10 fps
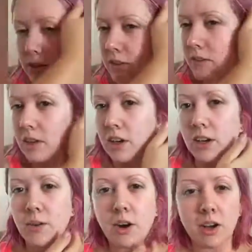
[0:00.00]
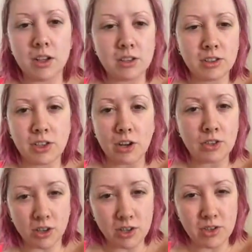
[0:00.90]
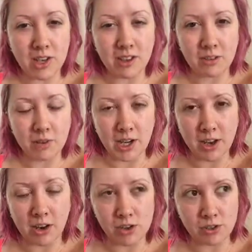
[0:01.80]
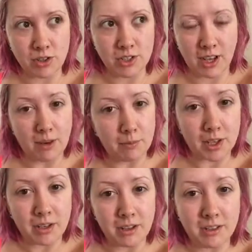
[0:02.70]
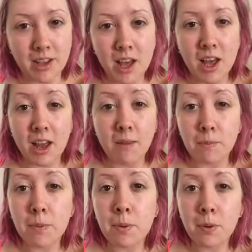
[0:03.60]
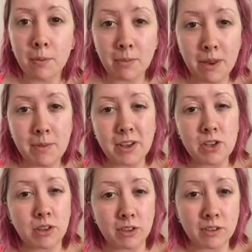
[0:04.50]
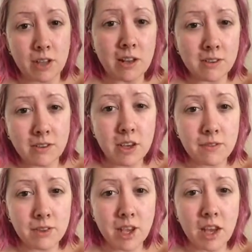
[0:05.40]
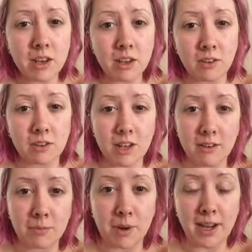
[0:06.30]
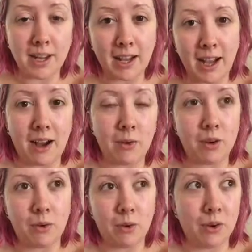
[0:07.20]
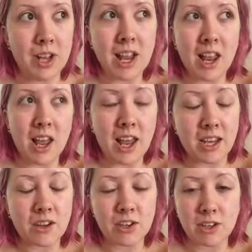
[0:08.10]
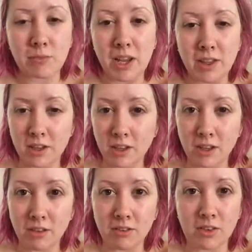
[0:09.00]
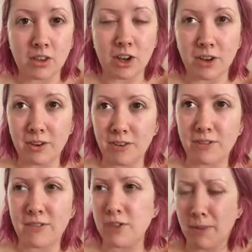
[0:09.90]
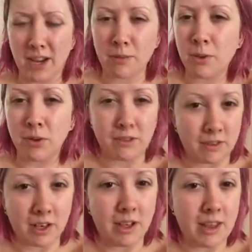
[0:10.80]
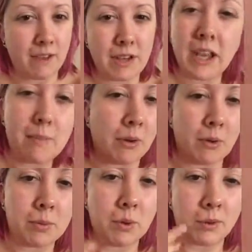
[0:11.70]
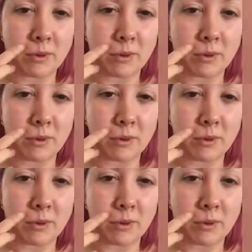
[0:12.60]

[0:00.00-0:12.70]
So you know, don't use anything really harsh on your skin, because it's probably because you've got sensitive skin that your skin's breaking out, or it could just be that you've left your makeup on or something like that. If you get a blocked pore,